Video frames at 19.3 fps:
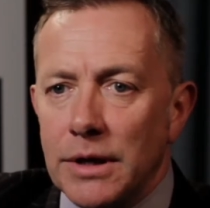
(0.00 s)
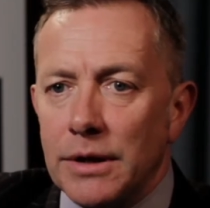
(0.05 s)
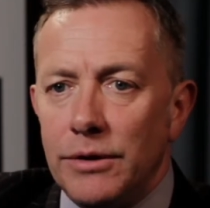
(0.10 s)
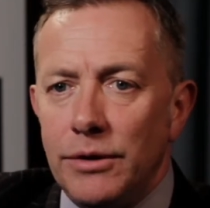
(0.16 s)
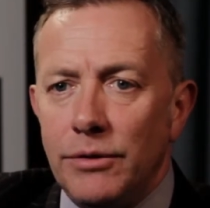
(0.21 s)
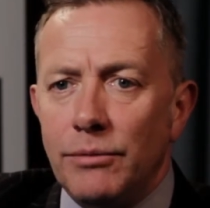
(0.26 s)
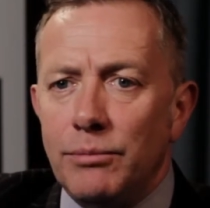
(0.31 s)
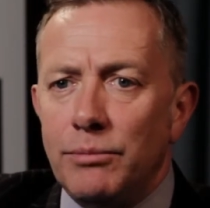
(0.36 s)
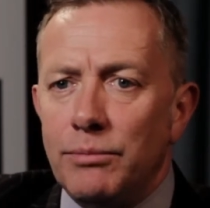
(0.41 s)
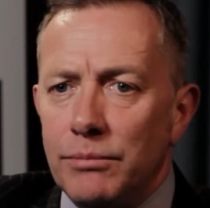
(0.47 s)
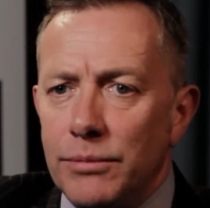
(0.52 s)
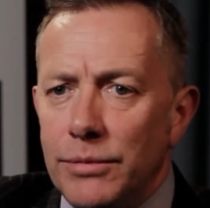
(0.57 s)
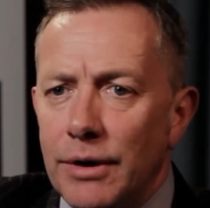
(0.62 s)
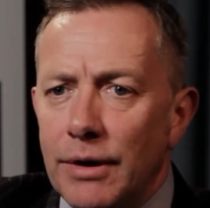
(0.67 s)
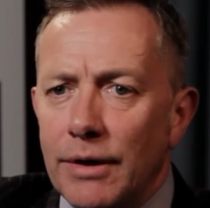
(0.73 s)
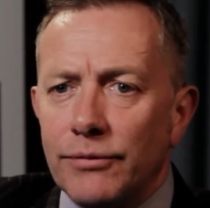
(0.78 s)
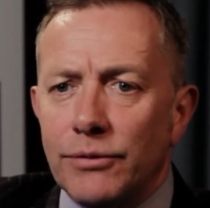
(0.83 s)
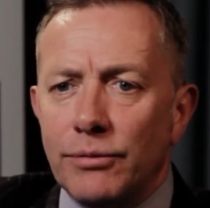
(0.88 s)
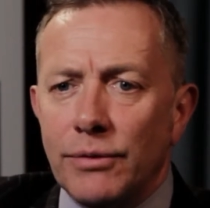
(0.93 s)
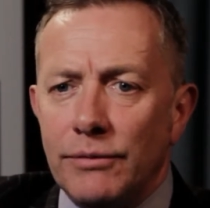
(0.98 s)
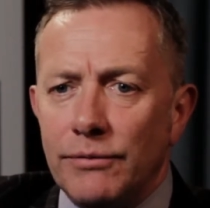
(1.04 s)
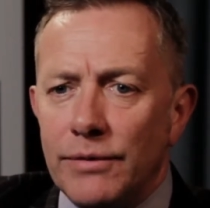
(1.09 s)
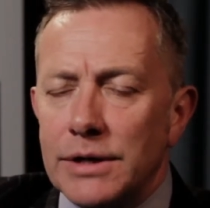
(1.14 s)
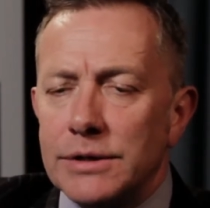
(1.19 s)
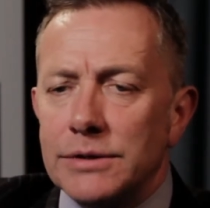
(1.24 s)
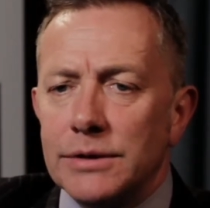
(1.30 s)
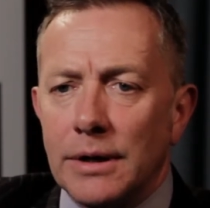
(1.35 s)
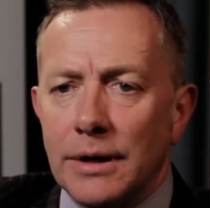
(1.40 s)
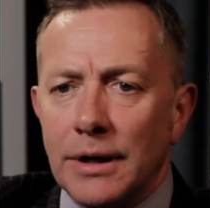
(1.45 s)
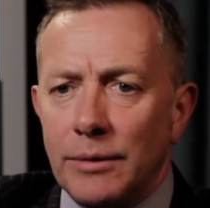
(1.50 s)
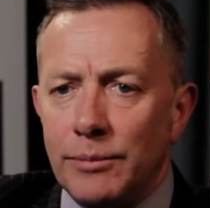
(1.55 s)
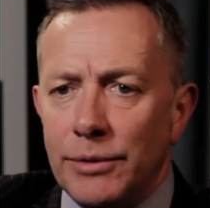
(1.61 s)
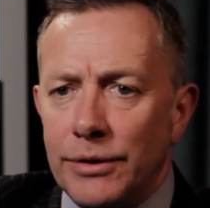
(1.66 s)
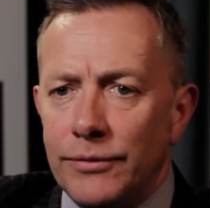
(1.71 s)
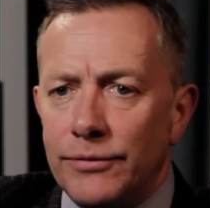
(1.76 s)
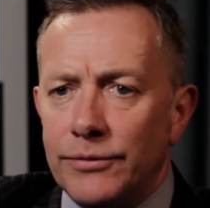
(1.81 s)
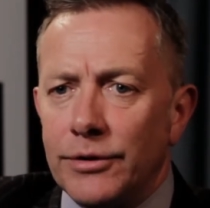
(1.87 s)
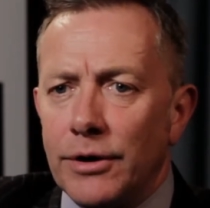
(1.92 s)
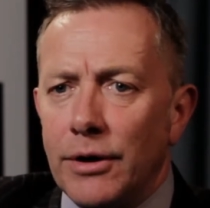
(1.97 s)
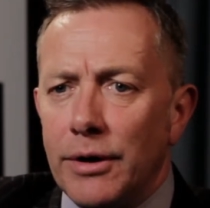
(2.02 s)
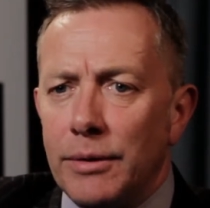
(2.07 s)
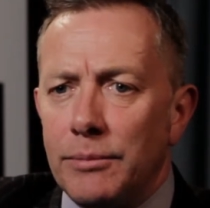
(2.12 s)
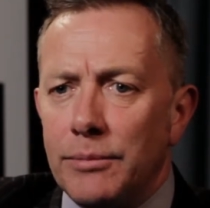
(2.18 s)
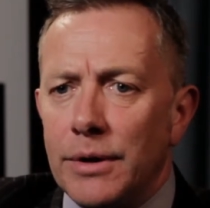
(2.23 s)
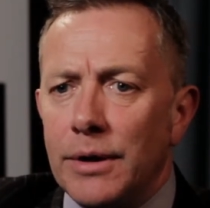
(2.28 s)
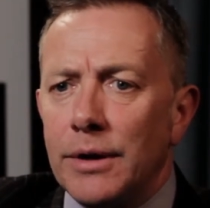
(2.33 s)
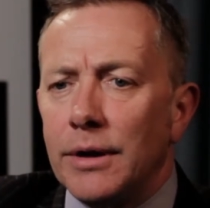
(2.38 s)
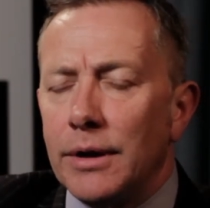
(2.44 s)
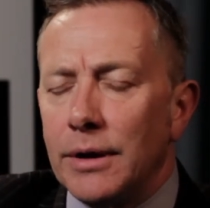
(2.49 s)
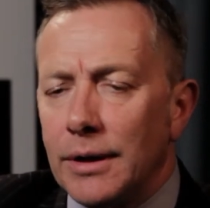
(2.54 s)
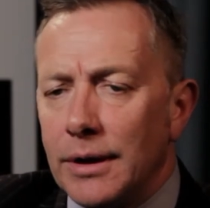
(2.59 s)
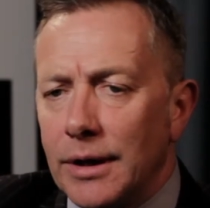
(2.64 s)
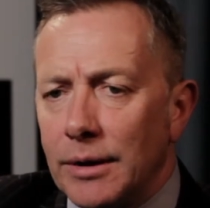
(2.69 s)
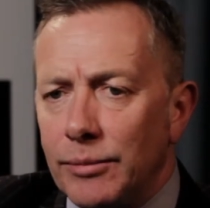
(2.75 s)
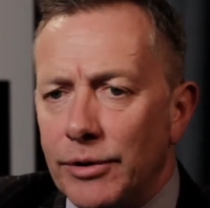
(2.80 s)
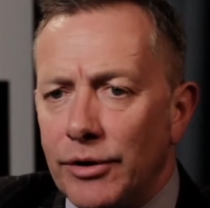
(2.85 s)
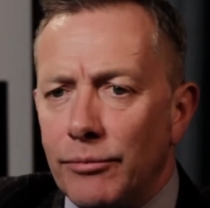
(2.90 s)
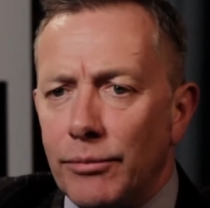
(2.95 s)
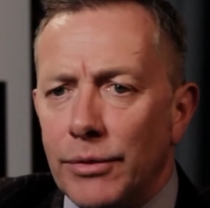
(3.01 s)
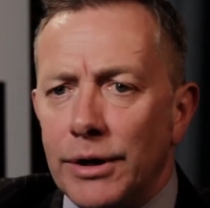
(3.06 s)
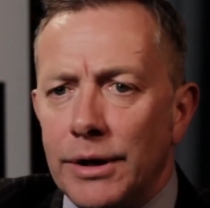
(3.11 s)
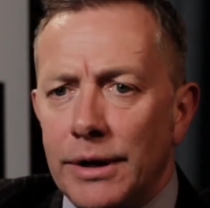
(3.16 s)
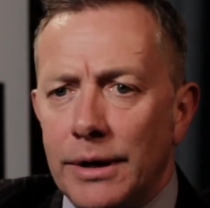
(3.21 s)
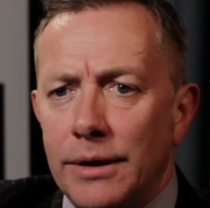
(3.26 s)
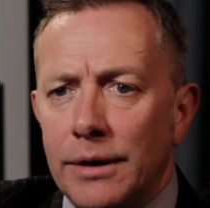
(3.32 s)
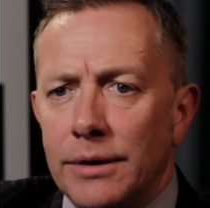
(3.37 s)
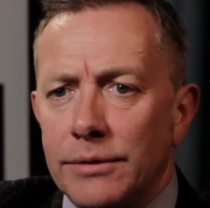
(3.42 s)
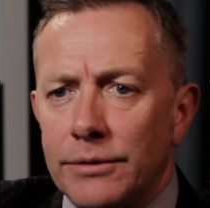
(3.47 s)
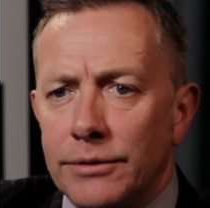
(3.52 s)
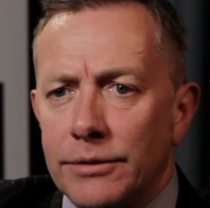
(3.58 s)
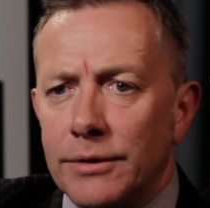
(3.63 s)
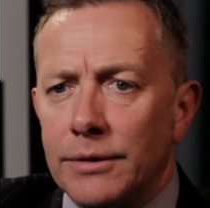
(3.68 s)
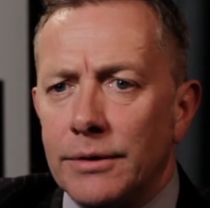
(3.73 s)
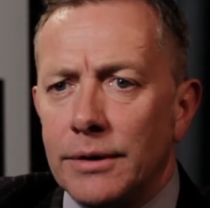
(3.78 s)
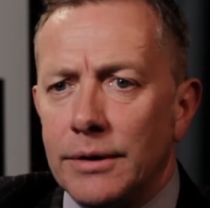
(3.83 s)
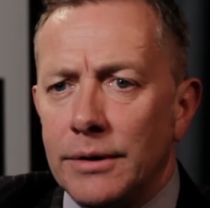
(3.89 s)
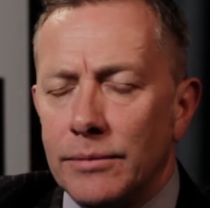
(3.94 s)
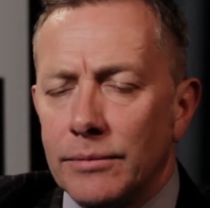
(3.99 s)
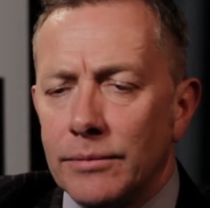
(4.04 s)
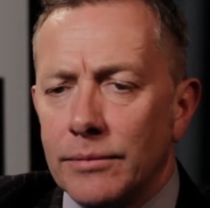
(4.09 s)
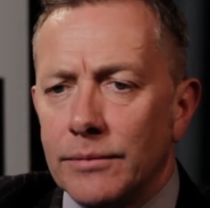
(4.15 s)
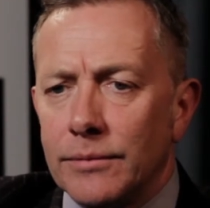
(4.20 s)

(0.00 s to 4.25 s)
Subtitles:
you have to invest a little bit of time and a little bit of money in it, certainly.